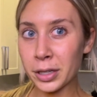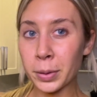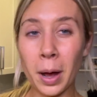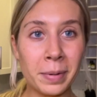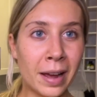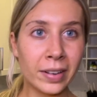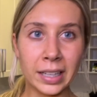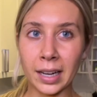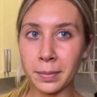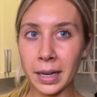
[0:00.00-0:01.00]
So I'll be having a
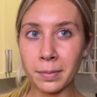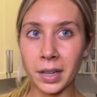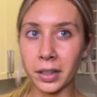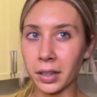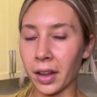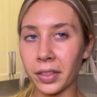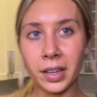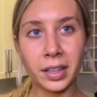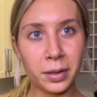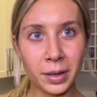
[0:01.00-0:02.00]
9 p.m. dinner,
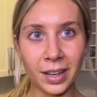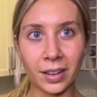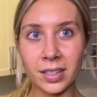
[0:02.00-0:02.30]
nothing new here.